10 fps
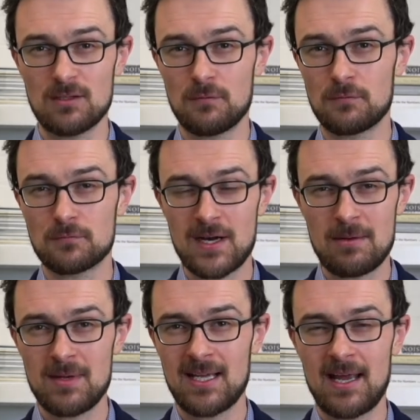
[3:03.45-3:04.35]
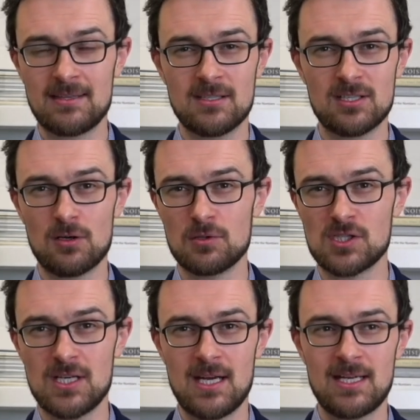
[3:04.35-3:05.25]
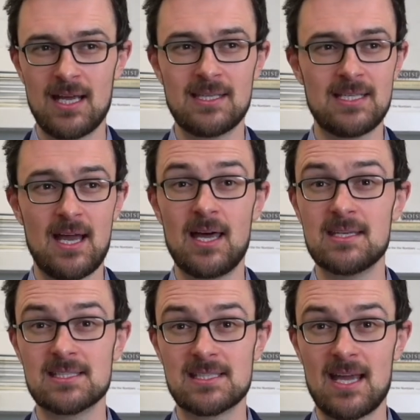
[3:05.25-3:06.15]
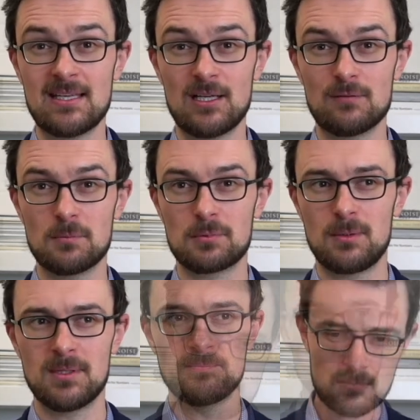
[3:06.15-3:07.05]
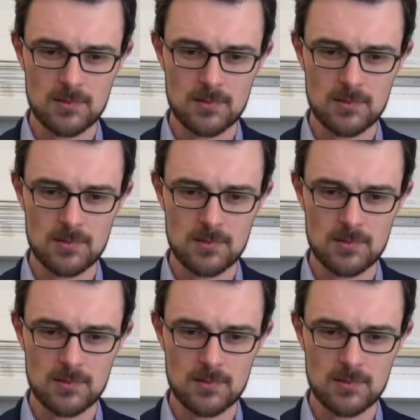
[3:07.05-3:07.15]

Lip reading: the framing and the negotiating and the understanding of the problem?